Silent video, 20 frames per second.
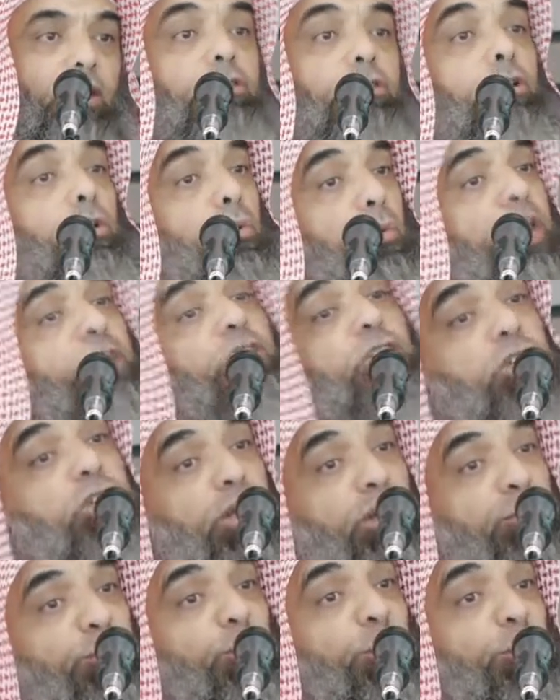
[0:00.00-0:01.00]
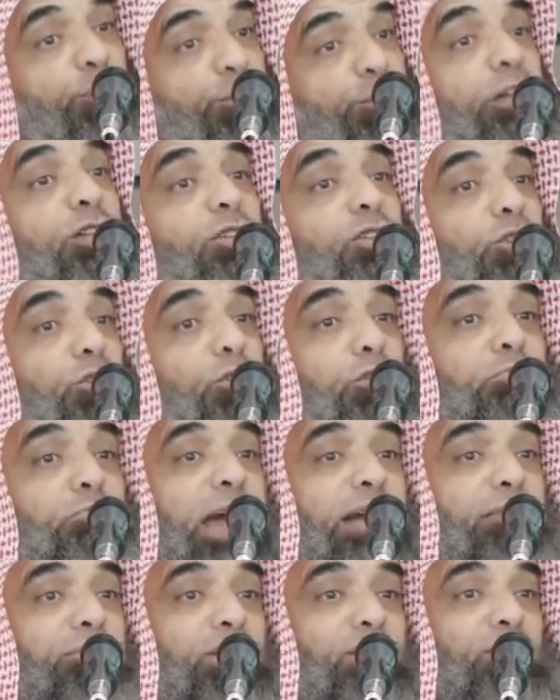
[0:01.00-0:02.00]
through which she fulfills the
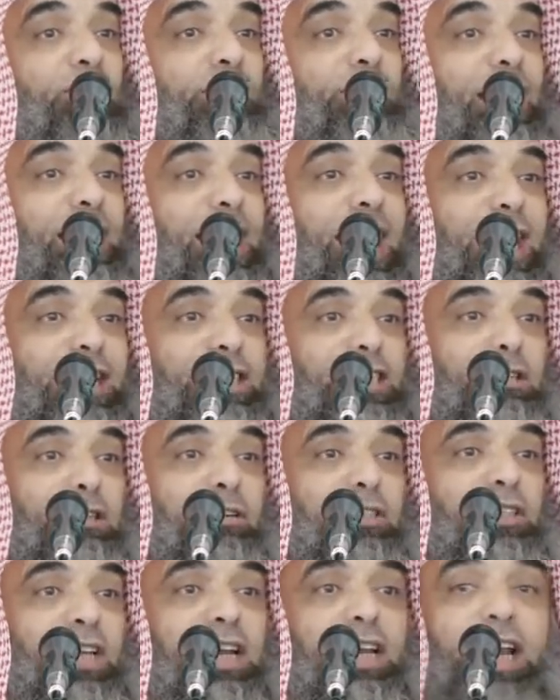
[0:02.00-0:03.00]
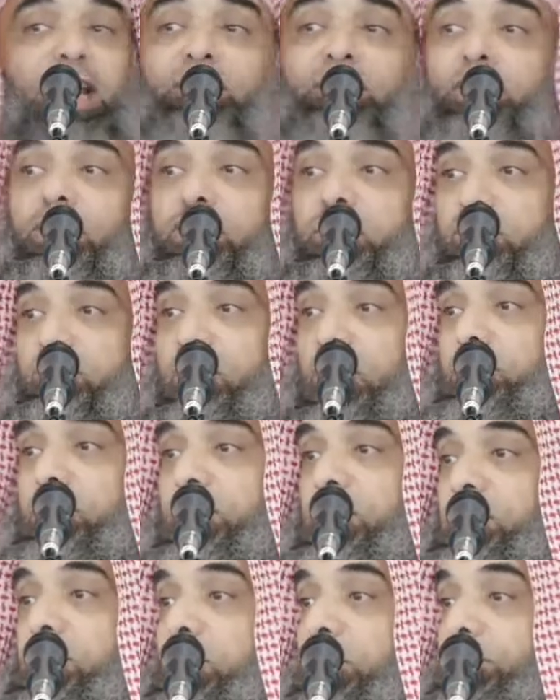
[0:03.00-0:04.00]
commandments of Allah Azza wa Jalla and the
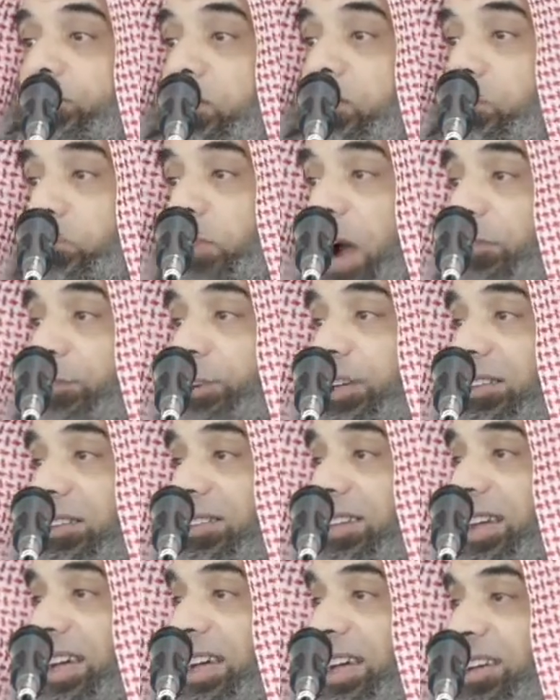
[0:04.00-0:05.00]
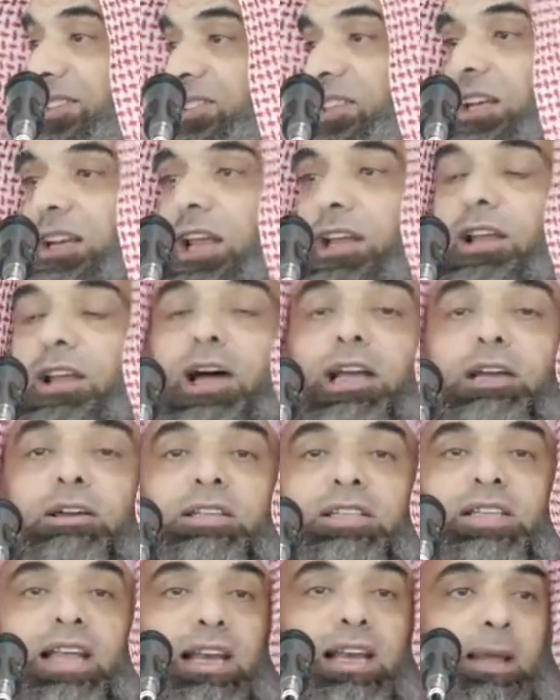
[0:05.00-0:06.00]
instructions of His Prophet sallallahu alaihi
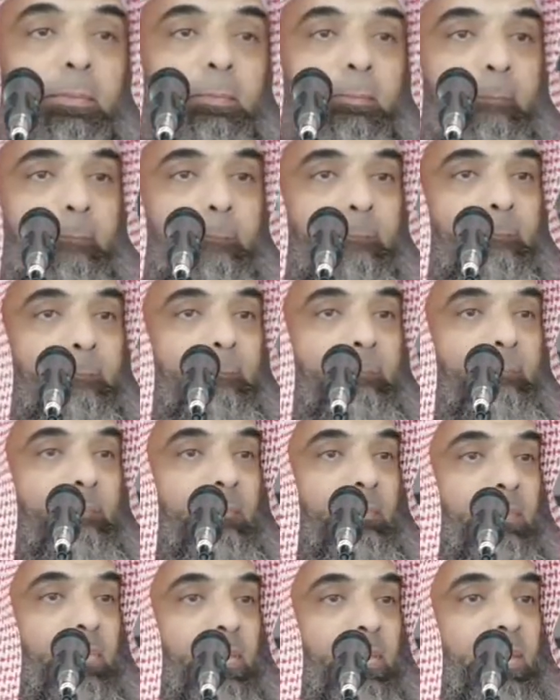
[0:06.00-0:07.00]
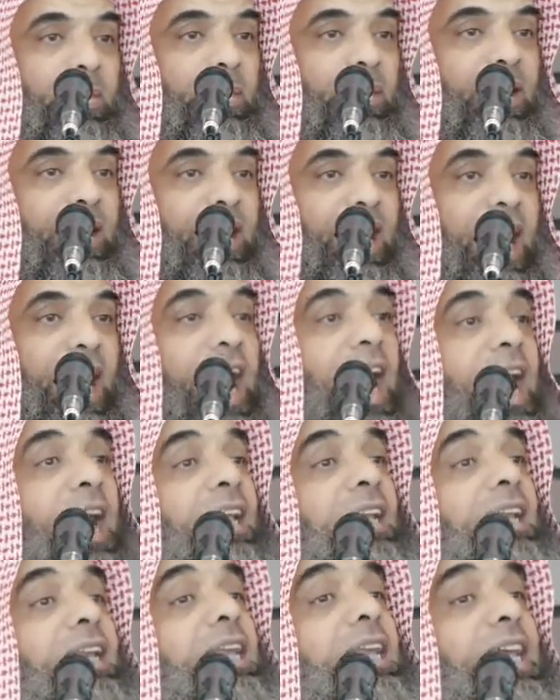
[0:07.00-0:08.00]
wasallam,
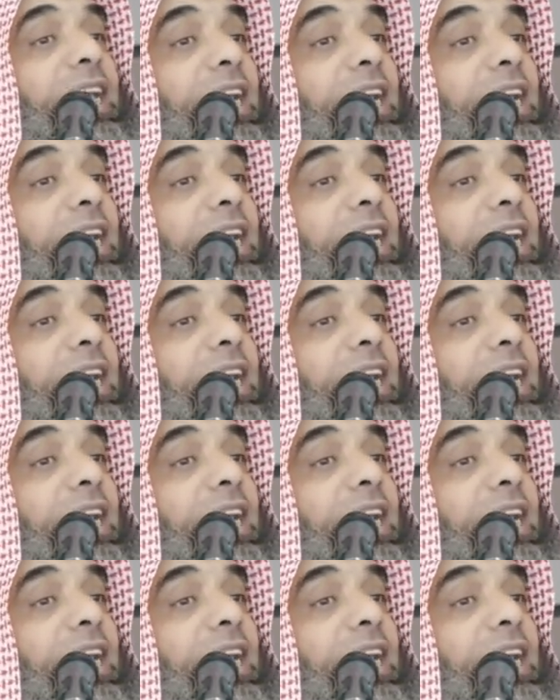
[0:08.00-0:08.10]
and